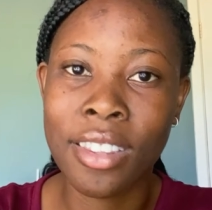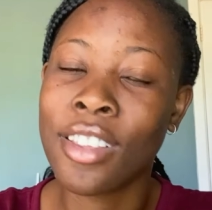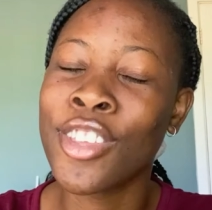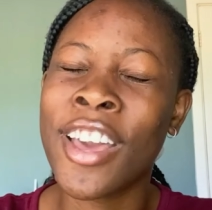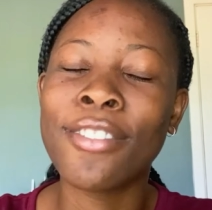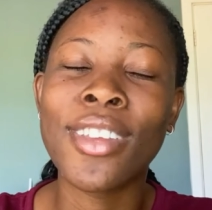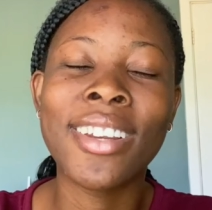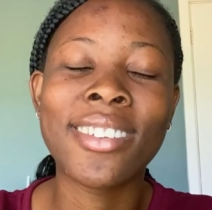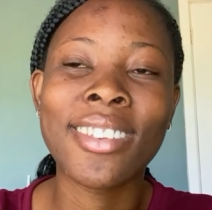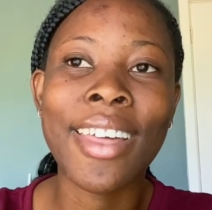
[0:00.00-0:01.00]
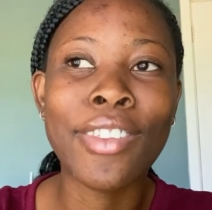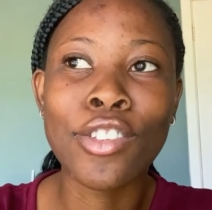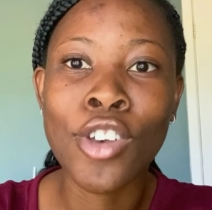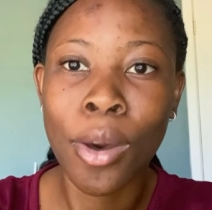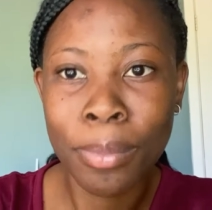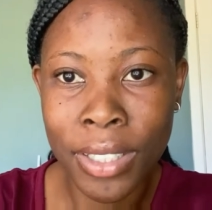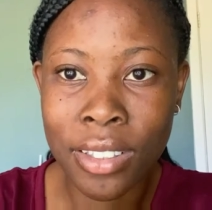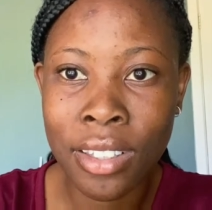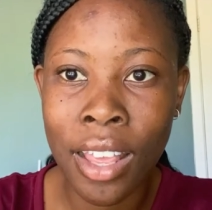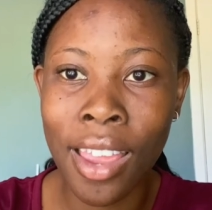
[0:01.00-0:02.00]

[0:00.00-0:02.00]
You have to understand the topics.